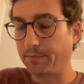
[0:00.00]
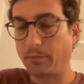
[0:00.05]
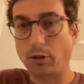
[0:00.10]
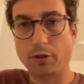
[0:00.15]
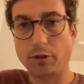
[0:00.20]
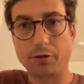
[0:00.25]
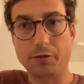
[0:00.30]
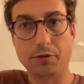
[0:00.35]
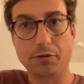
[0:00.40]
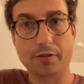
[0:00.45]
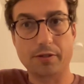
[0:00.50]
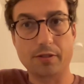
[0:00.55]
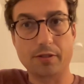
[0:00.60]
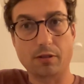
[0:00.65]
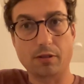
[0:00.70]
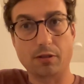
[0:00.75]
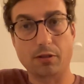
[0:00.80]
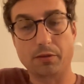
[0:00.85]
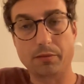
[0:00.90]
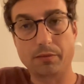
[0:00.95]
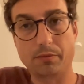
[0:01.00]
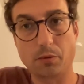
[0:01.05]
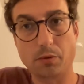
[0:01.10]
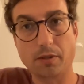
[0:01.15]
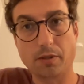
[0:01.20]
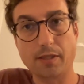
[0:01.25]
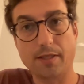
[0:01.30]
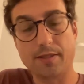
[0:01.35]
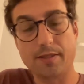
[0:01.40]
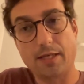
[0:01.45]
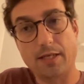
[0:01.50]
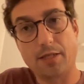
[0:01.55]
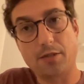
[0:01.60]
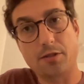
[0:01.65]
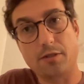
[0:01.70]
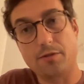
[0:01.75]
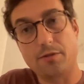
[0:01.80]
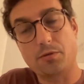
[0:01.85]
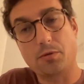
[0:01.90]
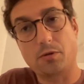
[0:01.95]
partners, our
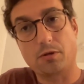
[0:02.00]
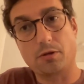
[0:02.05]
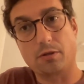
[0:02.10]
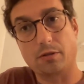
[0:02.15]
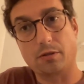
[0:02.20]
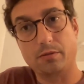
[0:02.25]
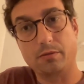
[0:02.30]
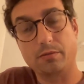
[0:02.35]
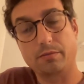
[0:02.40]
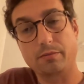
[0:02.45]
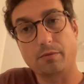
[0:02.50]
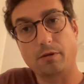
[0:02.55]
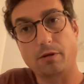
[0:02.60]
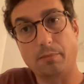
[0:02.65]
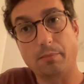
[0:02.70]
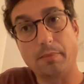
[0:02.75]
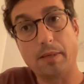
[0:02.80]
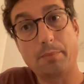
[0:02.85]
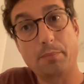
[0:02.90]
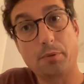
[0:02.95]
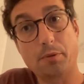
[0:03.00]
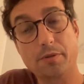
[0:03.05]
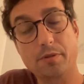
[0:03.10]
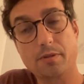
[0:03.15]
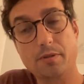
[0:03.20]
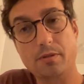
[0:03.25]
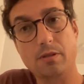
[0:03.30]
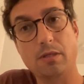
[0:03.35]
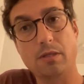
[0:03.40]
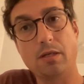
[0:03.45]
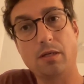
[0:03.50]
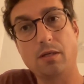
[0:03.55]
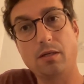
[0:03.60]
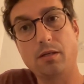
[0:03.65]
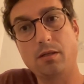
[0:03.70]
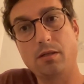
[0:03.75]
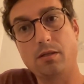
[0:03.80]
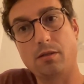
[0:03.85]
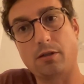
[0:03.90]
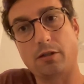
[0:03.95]
organizations who are our members,
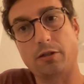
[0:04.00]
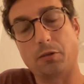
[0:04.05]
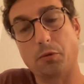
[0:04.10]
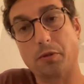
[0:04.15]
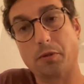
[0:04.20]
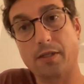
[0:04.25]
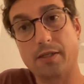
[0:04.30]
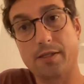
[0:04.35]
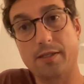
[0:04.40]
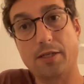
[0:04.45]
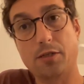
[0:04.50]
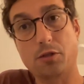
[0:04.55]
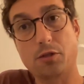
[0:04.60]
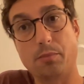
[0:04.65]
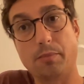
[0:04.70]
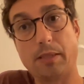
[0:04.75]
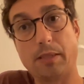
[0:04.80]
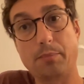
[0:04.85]
our organizational